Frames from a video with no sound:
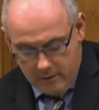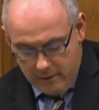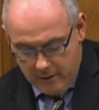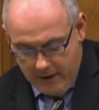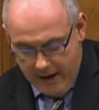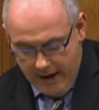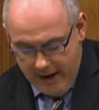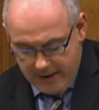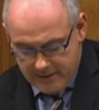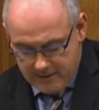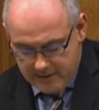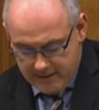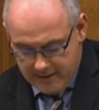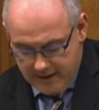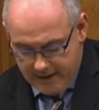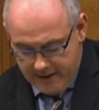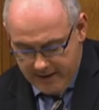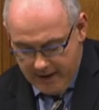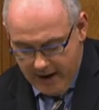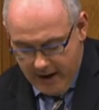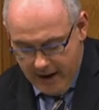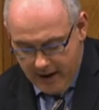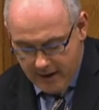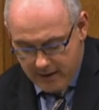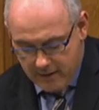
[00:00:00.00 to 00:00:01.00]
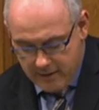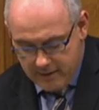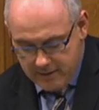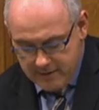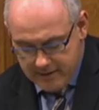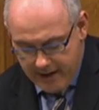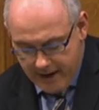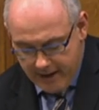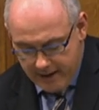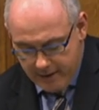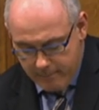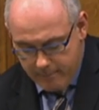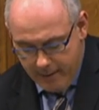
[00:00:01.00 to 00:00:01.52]
As the
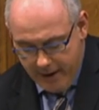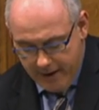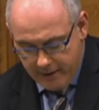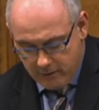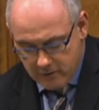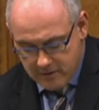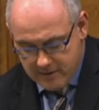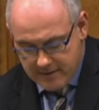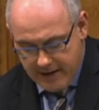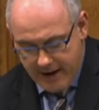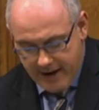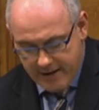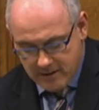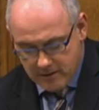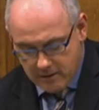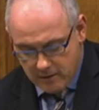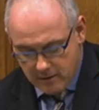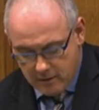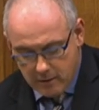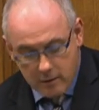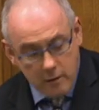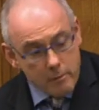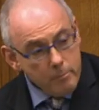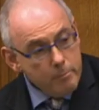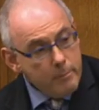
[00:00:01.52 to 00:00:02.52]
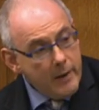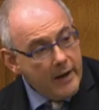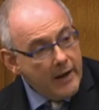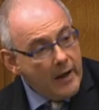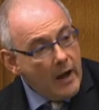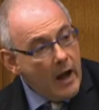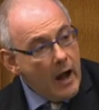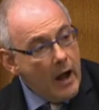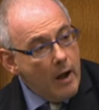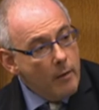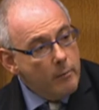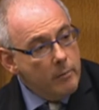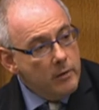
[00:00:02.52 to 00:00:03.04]
Daily Mail says, pick
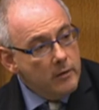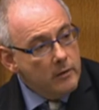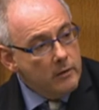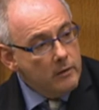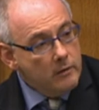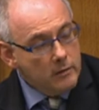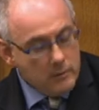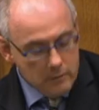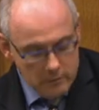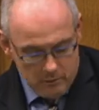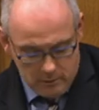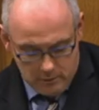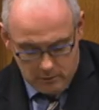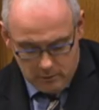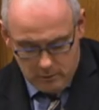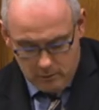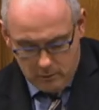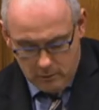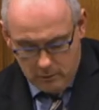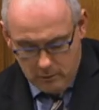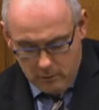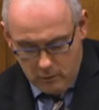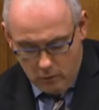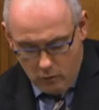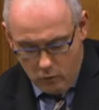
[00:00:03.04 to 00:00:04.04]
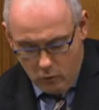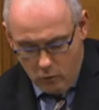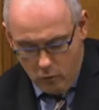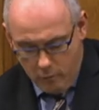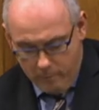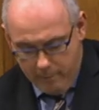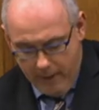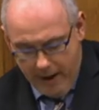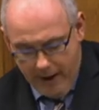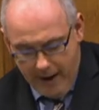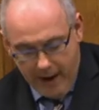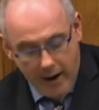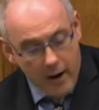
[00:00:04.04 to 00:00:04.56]
up or
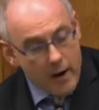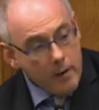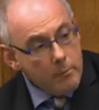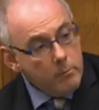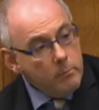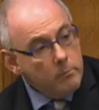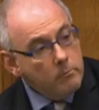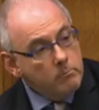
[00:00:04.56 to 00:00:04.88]
pay up.